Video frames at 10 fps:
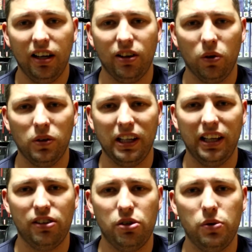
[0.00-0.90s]
The
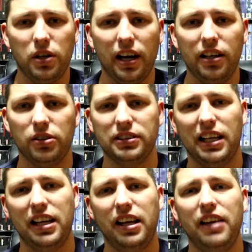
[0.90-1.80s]
only two titles
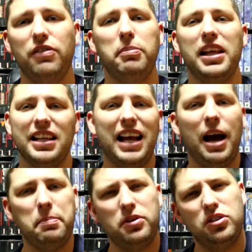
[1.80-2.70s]
that even made the
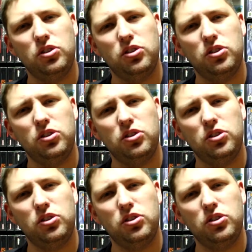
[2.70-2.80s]
top